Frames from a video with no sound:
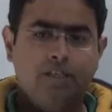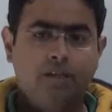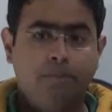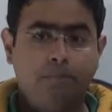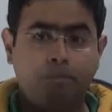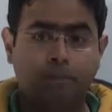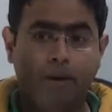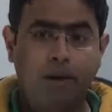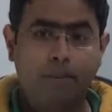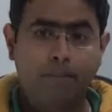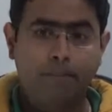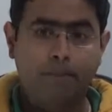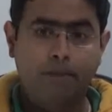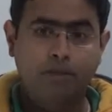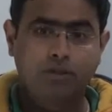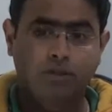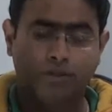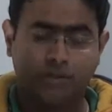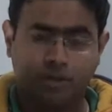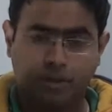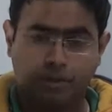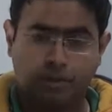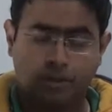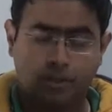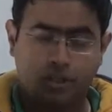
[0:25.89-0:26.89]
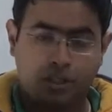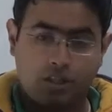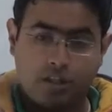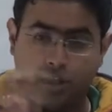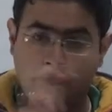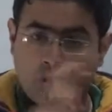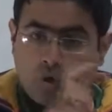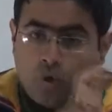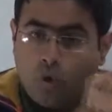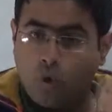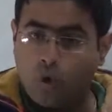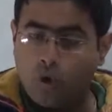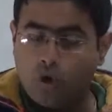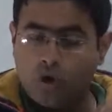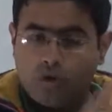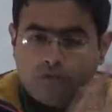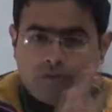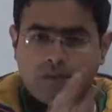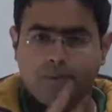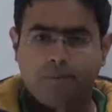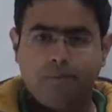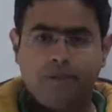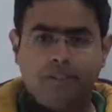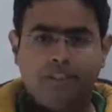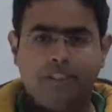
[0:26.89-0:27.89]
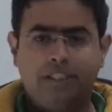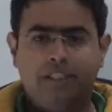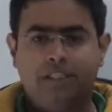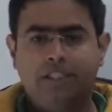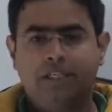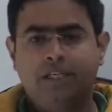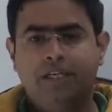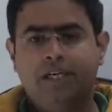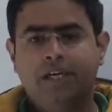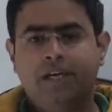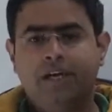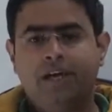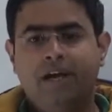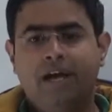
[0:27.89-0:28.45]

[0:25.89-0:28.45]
the purpose of the budget, the goal of the budget,